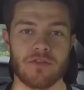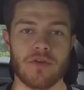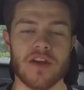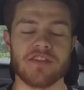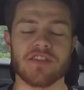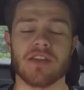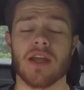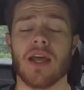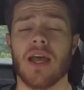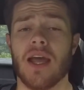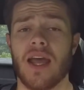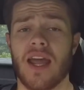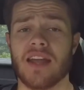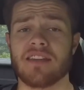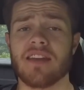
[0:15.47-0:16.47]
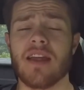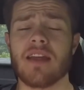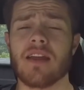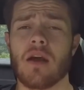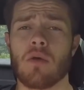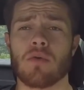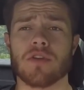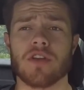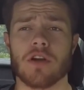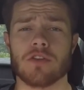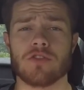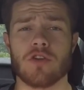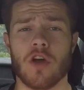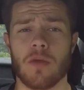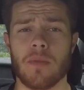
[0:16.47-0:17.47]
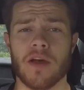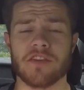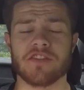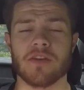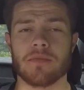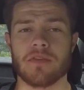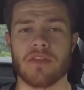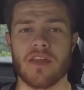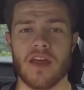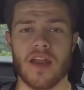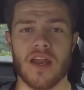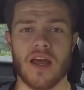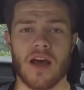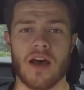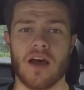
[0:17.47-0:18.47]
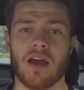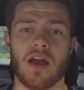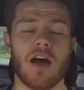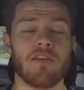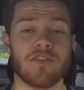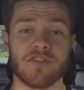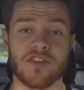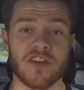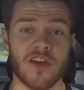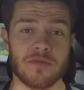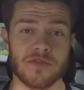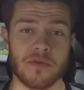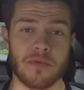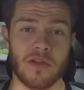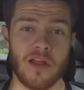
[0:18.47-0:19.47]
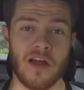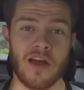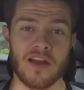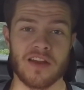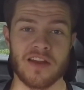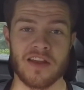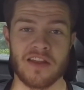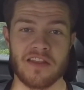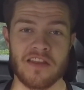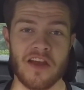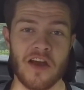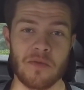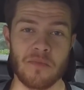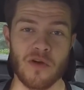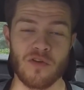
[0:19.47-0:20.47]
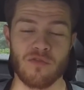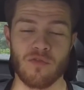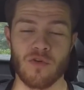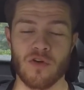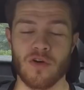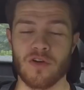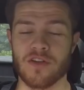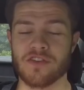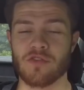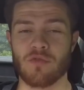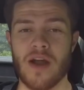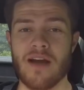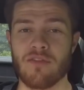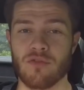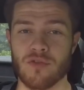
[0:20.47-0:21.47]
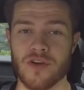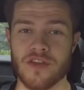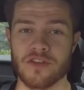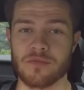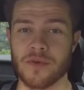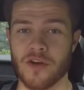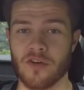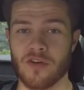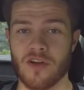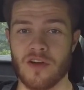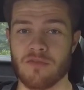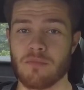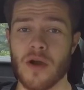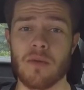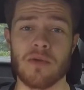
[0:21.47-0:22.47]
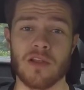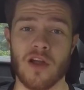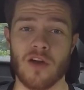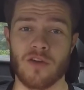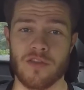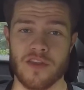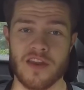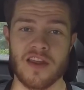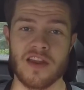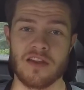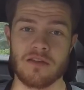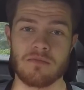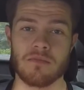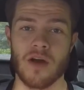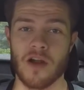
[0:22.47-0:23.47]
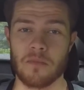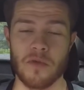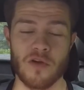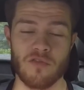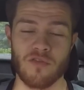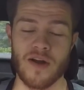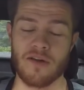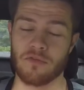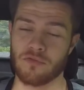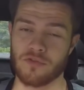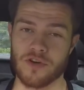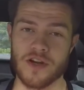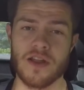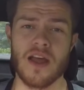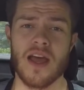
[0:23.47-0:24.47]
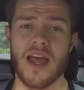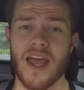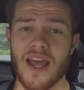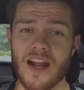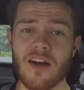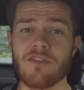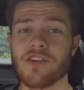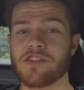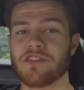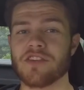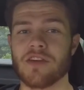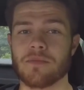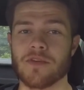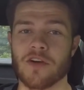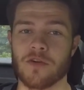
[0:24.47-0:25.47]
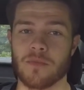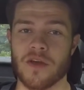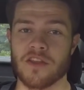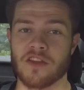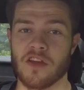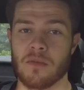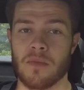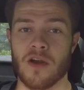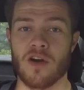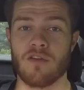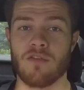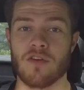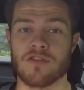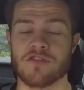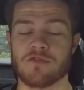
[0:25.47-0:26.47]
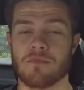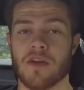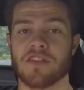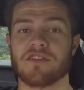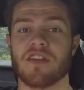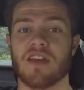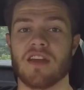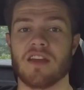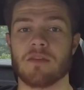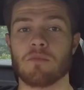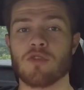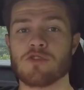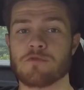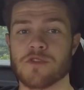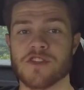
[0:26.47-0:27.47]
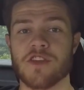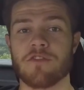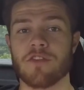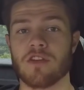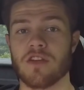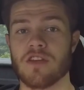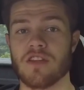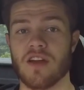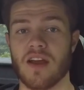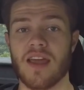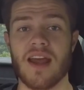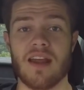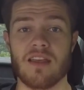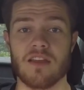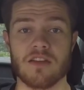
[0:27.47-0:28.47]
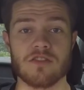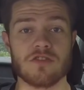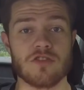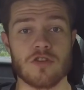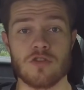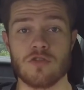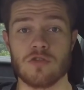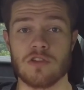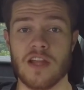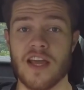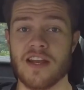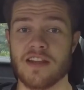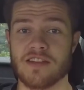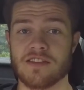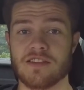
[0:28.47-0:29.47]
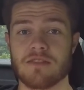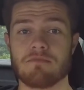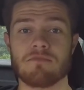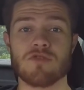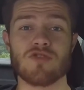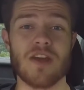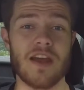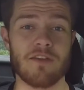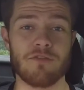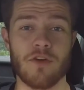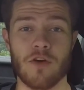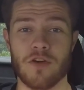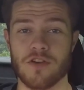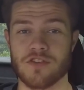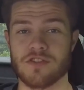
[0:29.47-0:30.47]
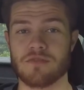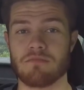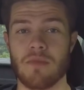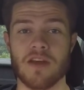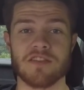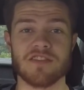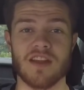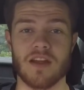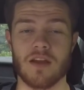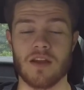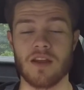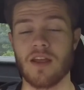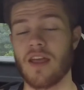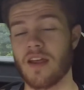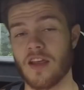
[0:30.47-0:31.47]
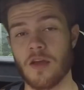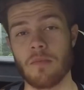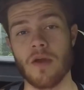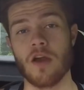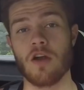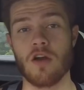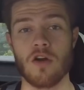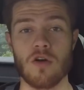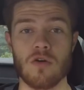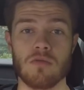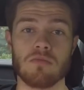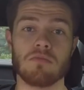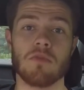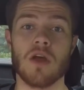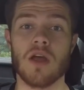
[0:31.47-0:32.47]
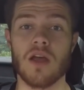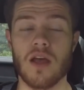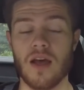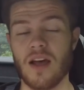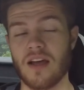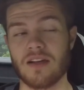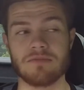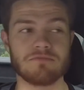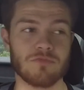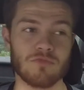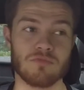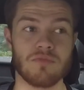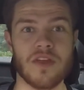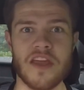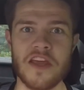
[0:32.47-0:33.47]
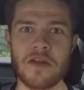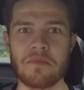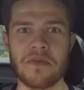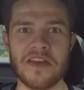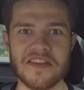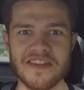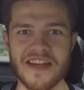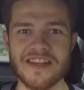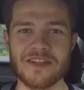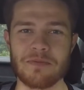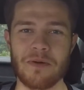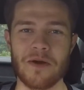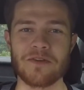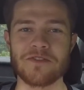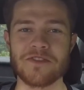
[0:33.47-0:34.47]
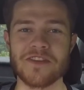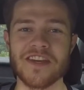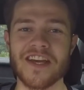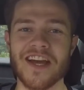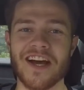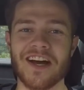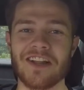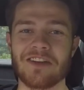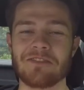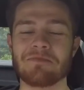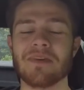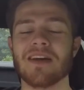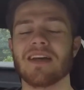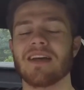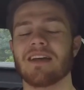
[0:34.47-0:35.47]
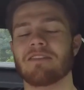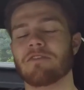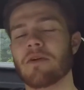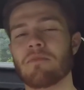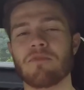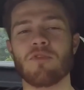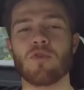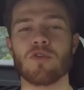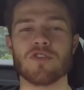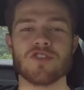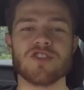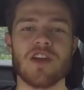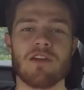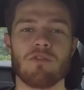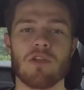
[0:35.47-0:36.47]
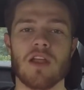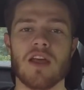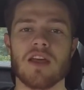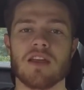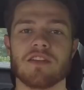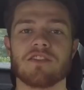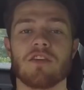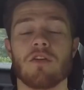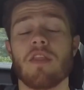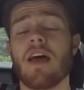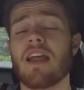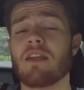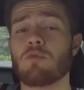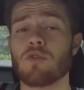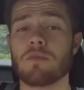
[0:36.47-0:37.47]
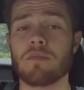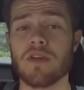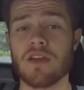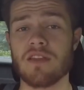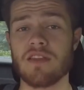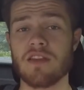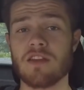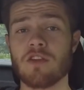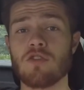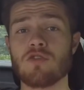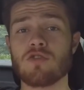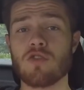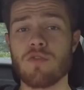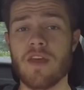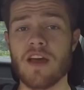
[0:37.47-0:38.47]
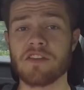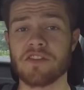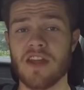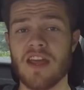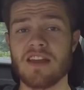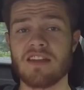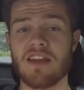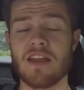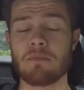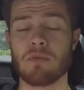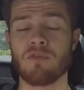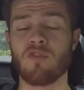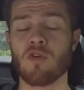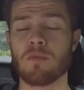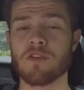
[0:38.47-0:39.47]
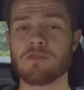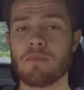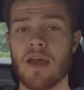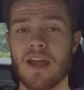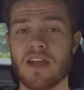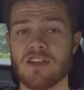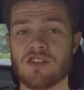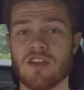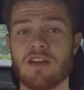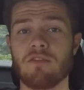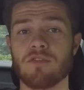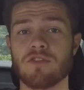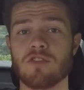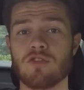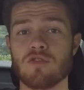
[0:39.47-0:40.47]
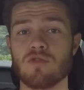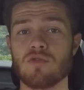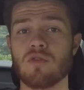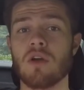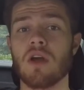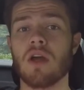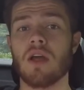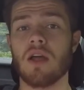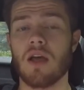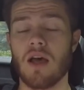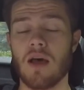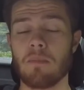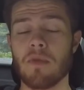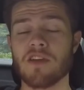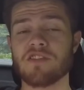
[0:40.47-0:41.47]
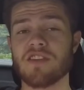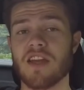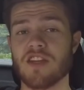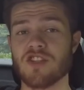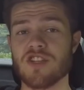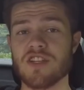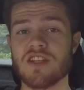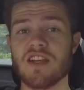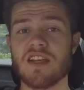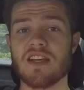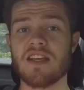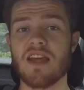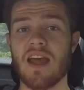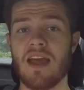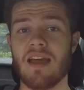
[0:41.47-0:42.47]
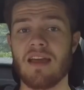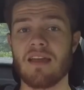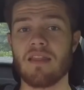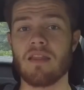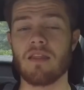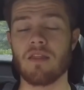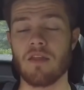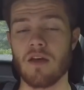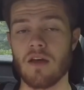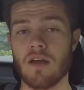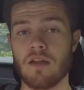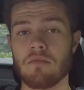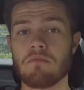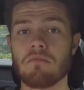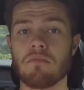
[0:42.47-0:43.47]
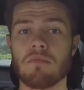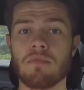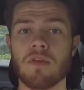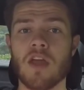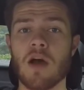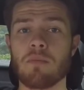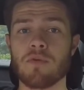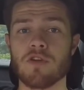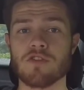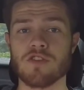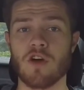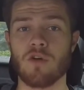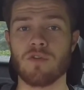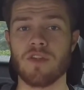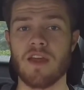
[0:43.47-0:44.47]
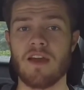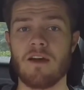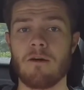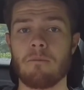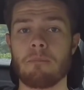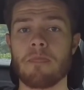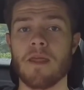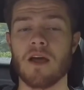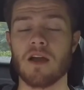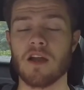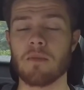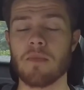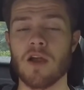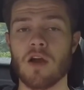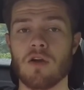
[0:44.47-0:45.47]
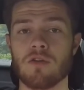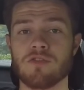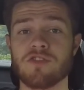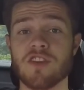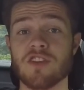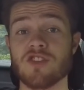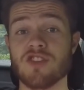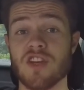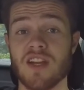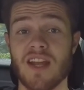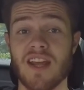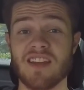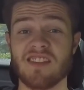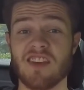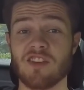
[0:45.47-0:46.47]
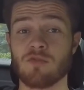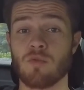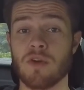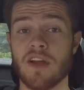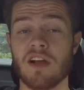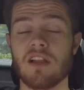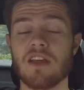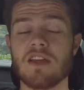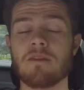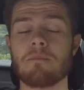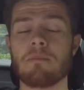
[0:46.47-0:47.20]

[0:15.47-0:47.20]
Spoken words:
Racing, and today I want to talk to you all about something that obviously comes up a lot in the automotive world. It's a rivalry that's been going on probably longer than any automotive rivalry, and obviously I'm talking about the Camaro versus Mustang, and more specifically the kind of the two latest track-focused Mustang and Camaro enemies, I suppose you could call them, from Ford and Chevrolet. And so that would be the new 2018 Performance Package Level 2 Mustang GT and the couple years old now Camaro 6th Gen SS1LE.